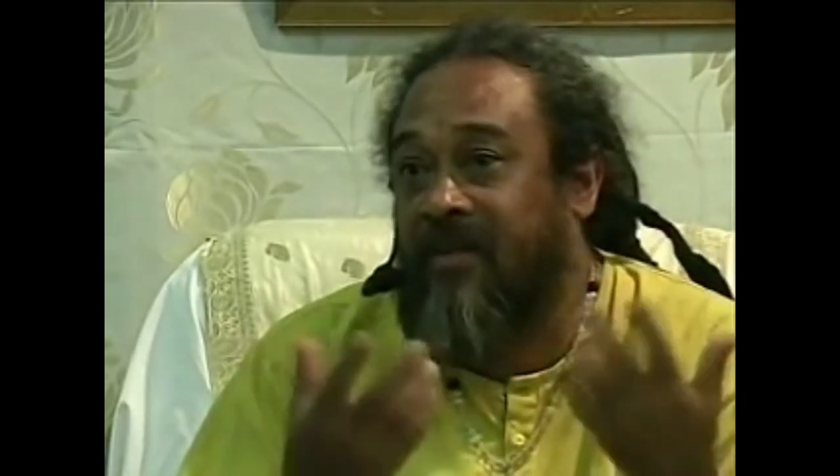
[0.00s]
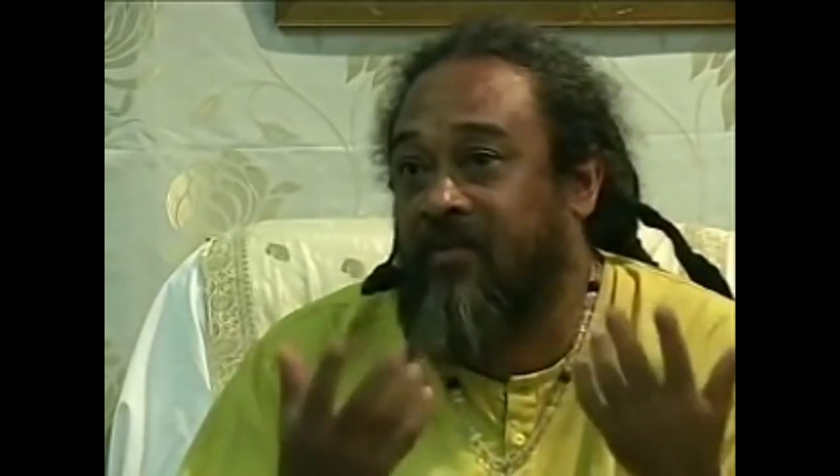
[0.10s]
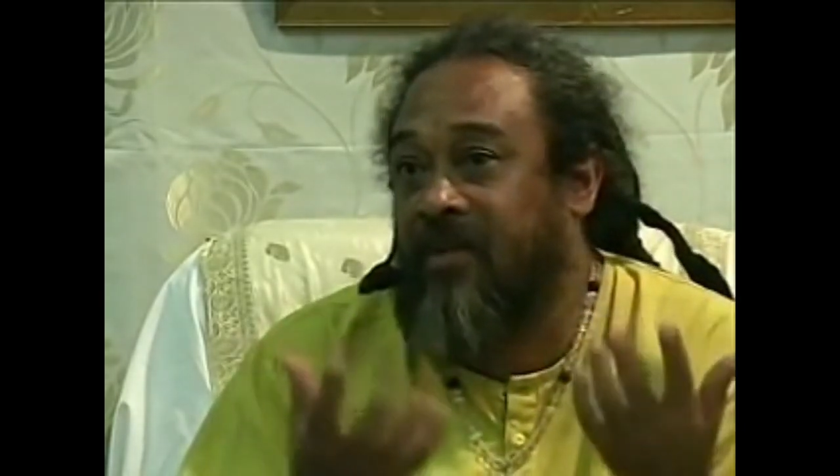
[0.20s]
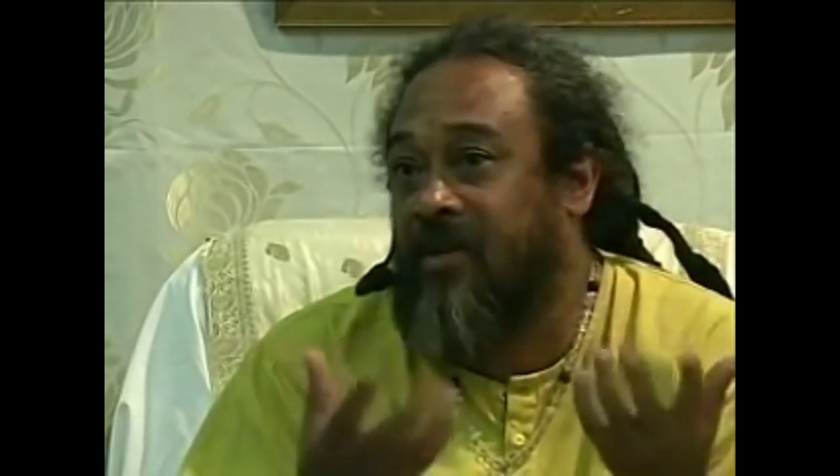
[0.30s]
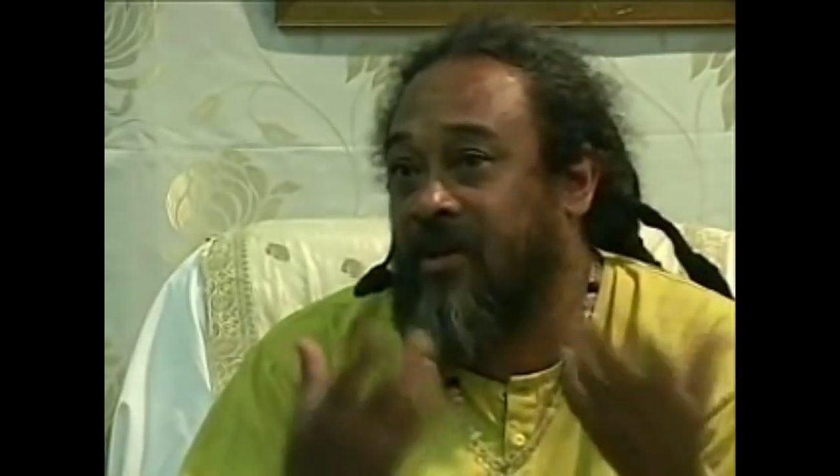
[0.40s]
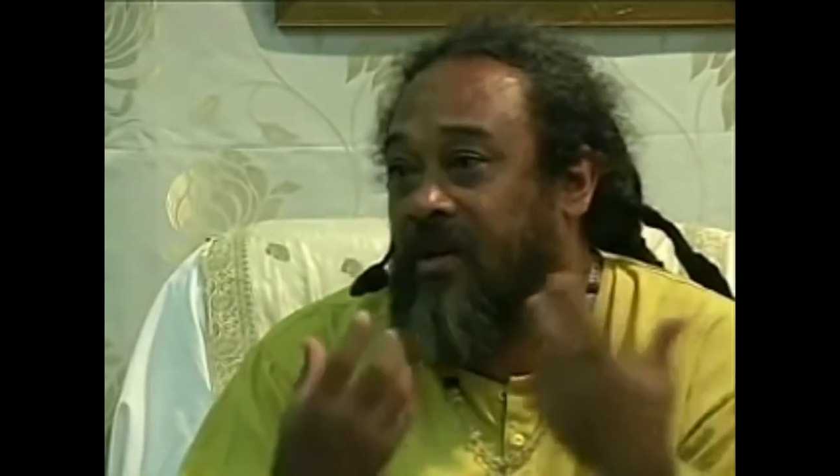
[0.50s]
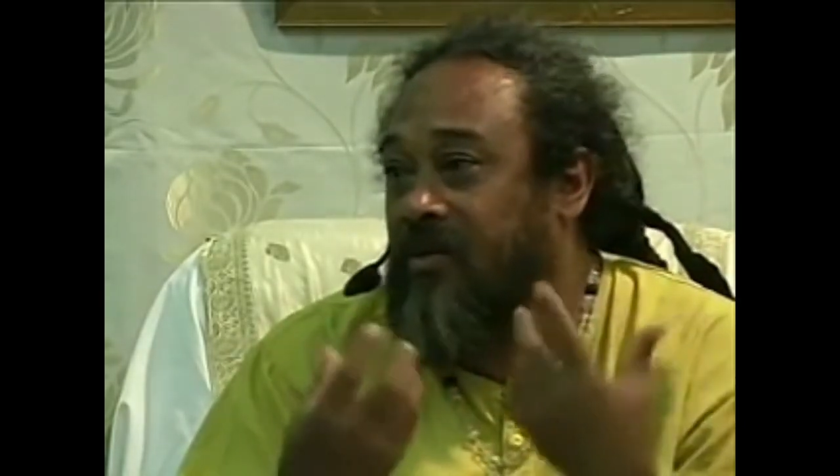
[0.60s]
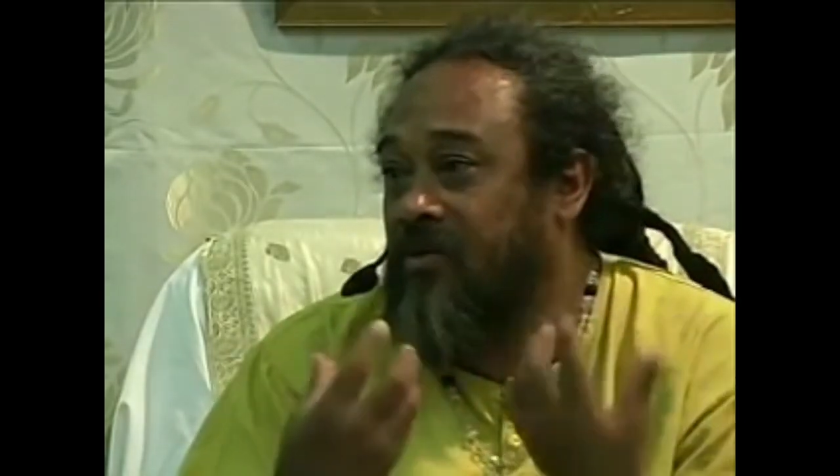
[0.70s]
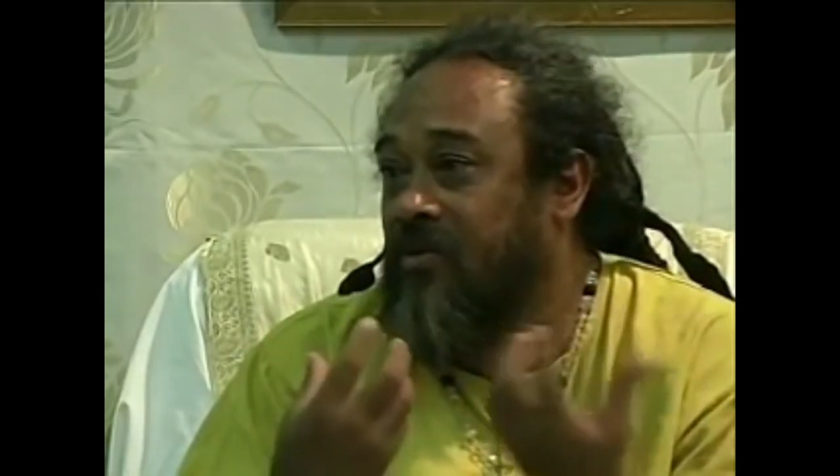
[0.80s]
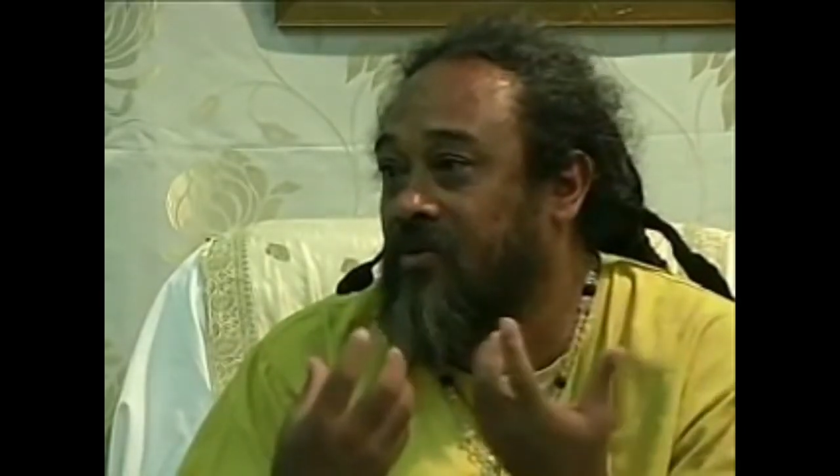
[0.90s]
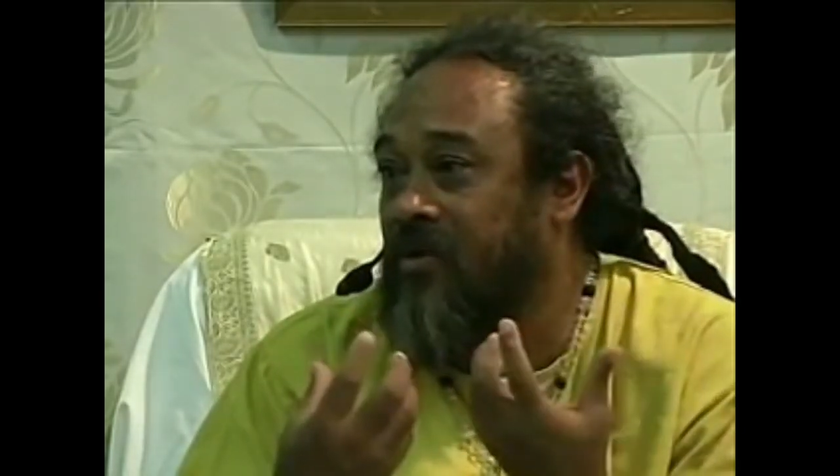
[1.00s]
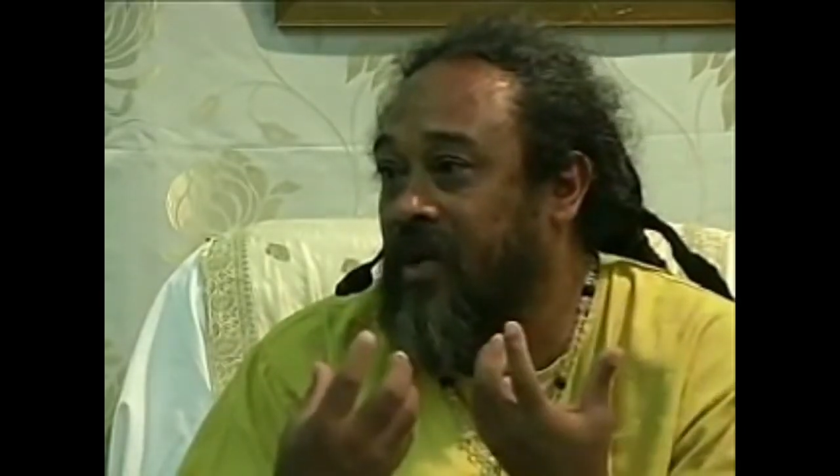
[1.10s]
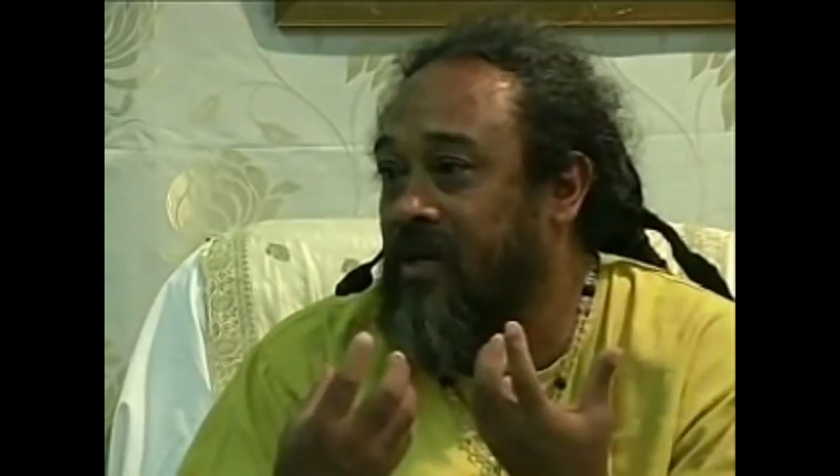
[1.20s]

it's returning to